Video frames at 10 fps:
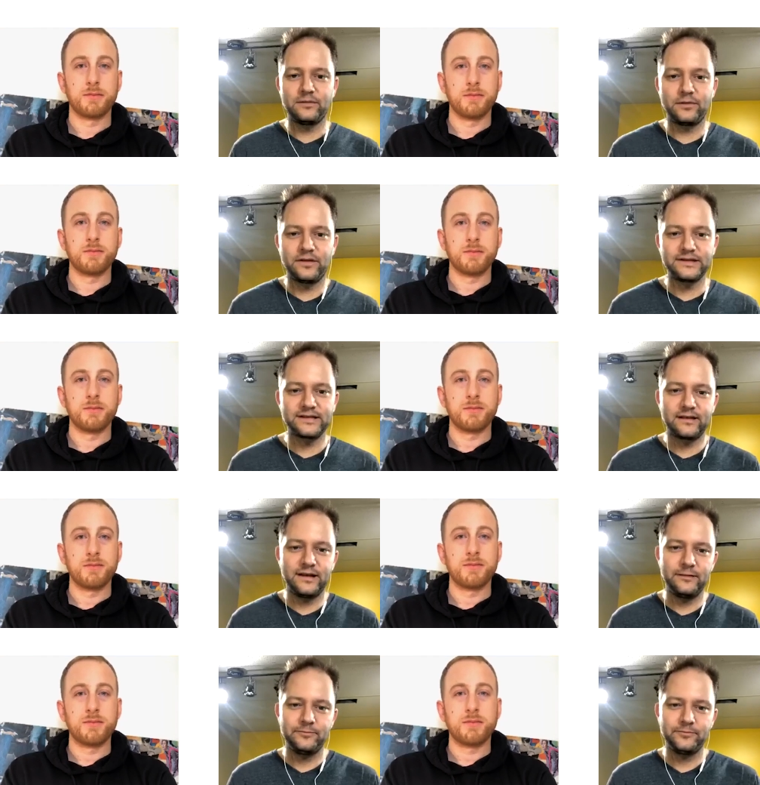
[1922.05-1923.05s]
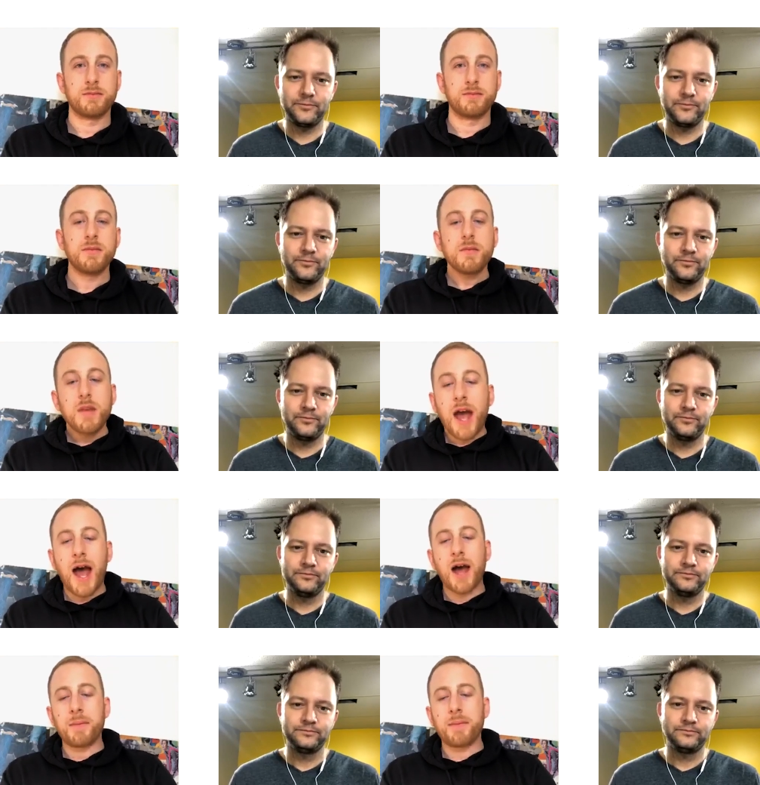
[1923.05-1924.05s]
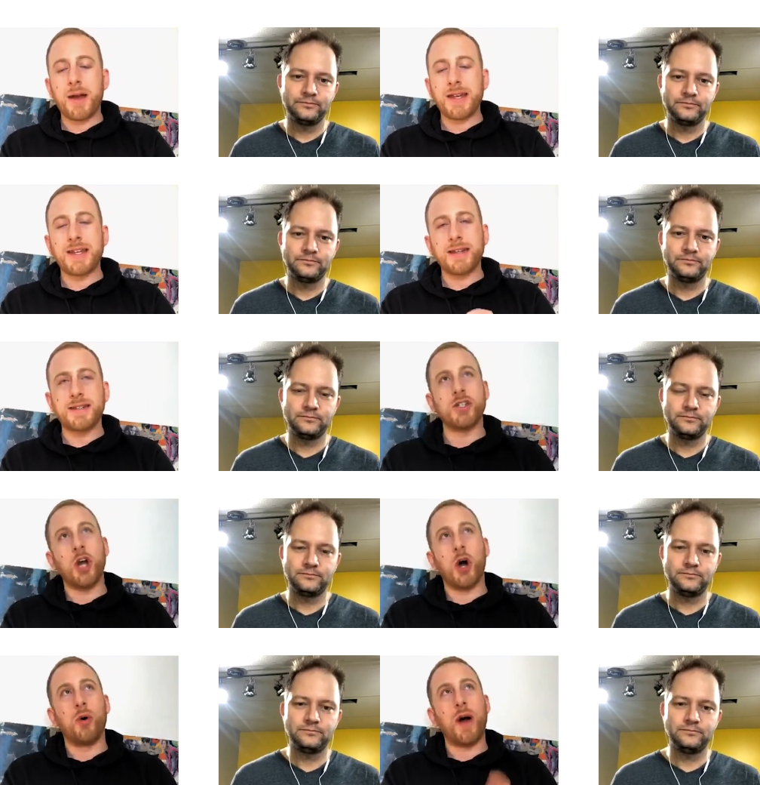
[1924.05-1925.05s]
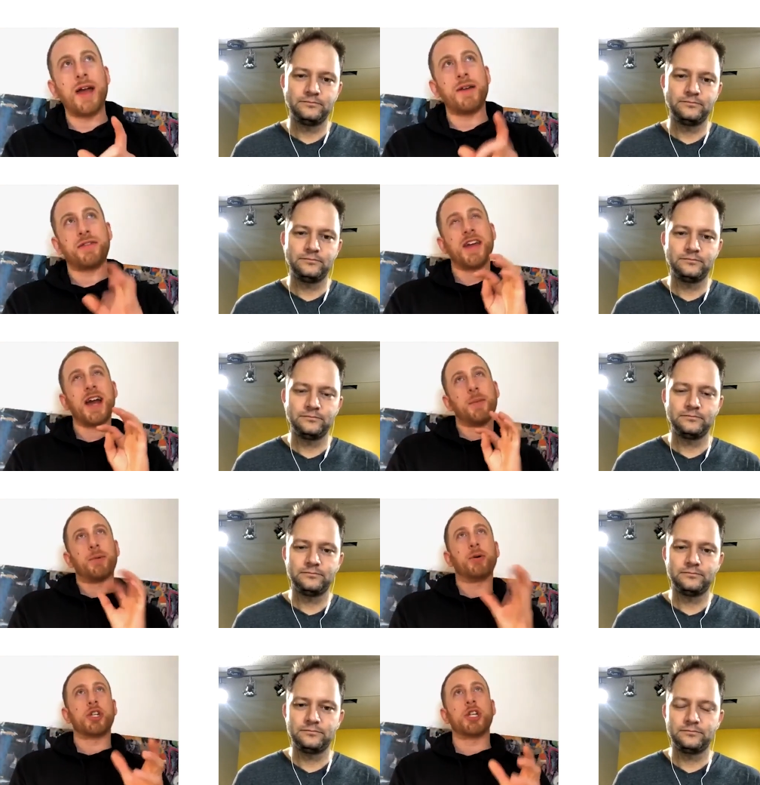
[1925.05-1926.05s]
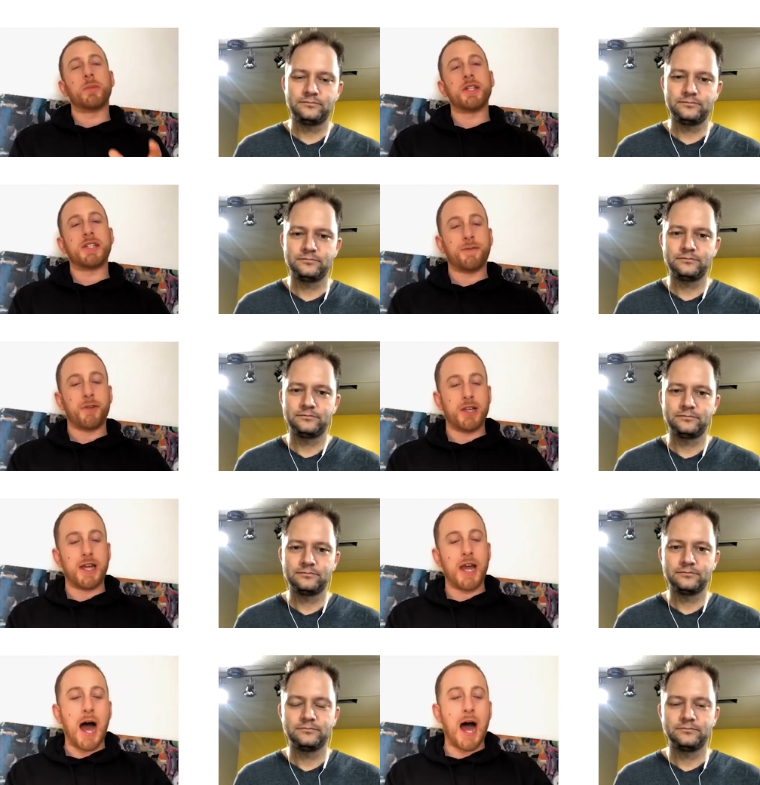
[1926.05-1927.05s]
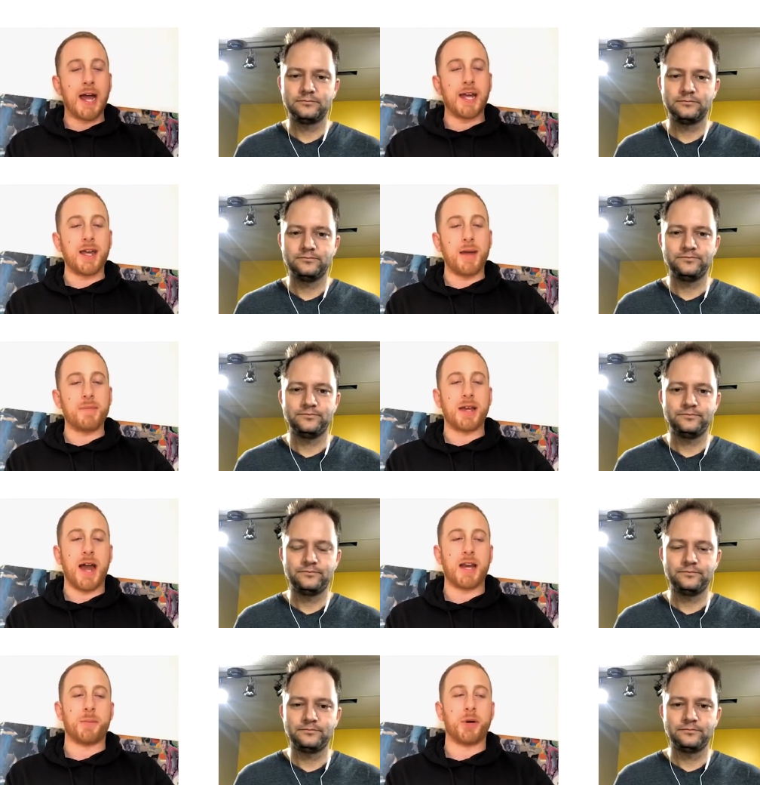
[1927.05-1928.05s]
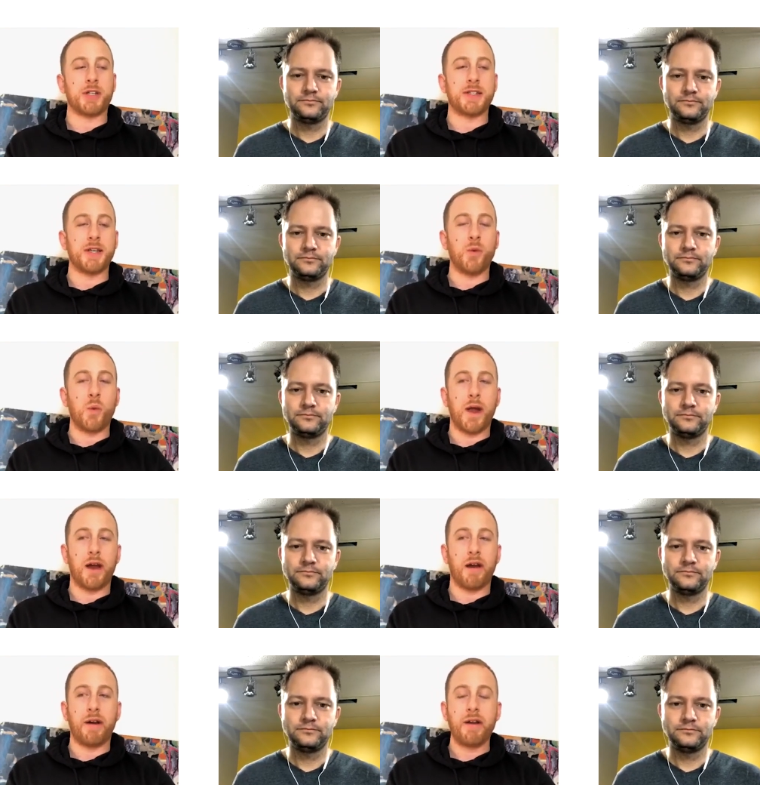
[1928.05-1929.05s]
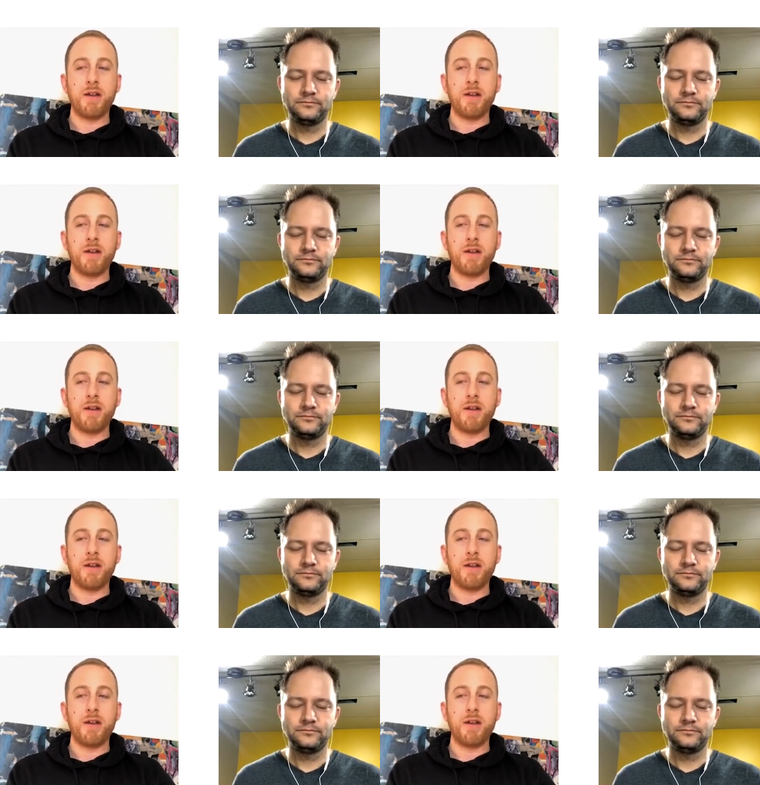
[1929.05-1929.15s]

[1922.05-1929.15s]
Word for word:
Speaker 1: or things like that?
Speaker 2: Um, yes and no. I think I approach it a little bit differently. I am the kind of person where